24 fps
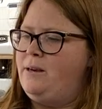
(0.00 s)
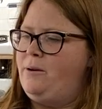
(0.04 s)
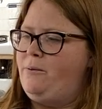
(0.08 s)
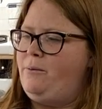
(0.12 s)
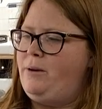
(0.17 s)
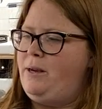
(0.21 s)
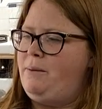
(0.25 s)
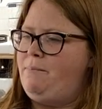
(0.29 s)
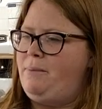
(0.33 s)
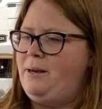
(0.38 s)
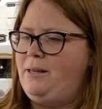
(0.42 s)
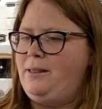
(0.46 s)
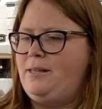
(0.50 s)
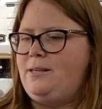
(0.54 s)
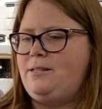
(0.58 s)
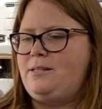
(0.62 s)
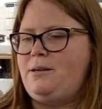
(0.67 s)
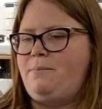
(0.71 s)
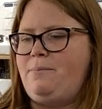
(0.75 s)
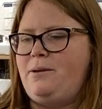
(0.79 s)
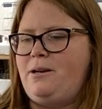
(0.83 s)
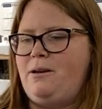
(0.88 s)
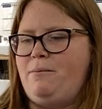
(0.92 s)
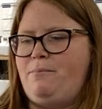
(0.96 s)
we picked these
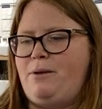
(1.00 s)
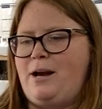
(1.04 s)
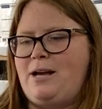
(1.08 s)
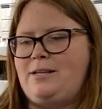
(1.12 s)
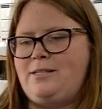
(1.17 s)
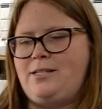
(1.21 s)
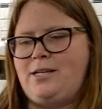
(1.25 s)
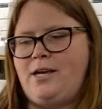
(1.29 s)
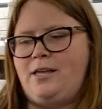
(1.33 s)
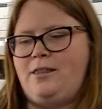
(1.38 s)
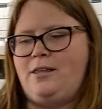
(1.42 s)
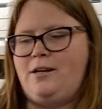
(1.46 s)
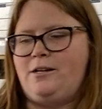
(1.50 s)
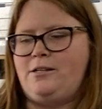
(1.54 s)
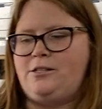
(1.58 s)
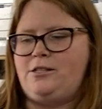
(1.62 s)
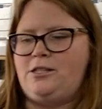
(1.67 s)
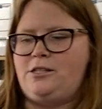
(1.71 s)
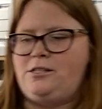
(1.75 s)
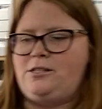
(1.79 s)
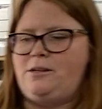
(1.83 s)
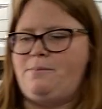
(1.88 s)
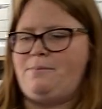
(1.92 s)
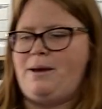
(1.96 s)
up in Nebraska. They're
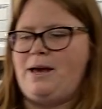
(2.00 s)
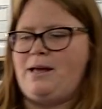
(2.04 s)
just some